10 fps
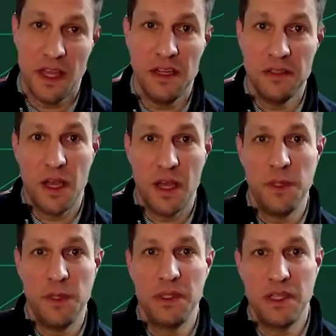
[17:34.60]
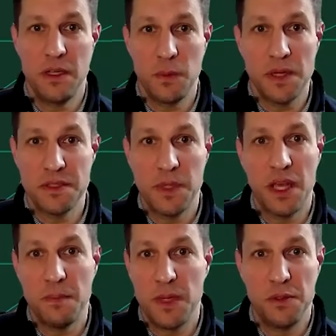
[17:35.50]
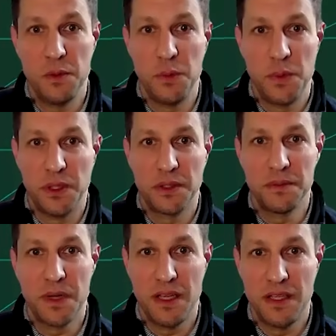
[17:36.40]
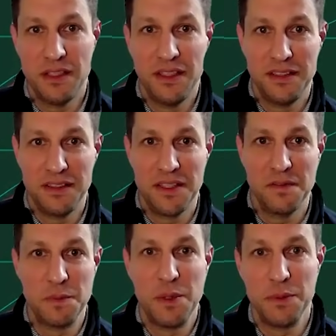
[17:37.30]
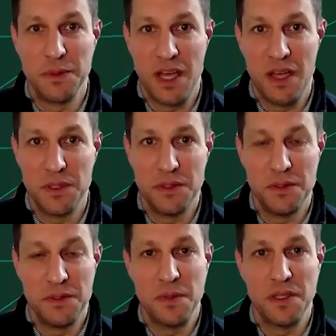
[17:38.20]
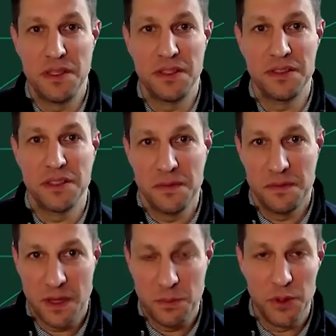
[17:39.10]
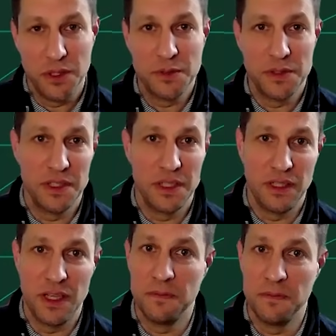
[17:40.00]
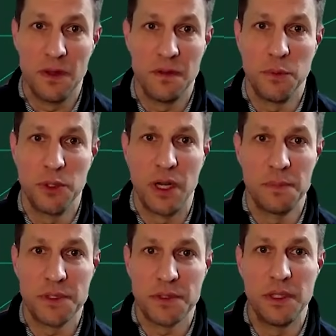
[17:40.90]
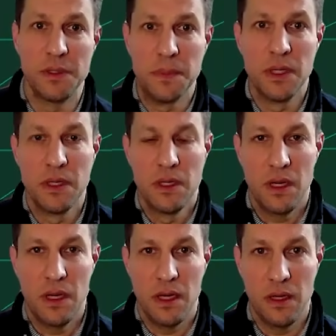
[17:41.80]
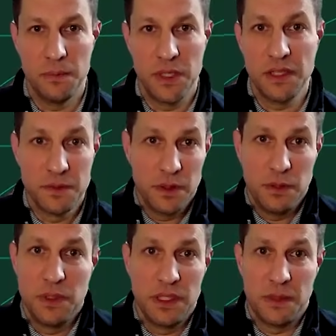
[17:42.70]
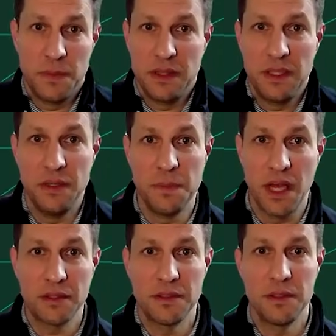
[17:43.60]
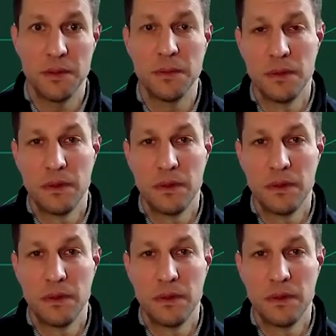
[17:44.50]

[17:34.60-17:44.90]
I think anytime you can take away some of that manual work, right, it gives people time to do some of the things that they find more interesting, get involved more upstream. And that's really where they can make the impact too.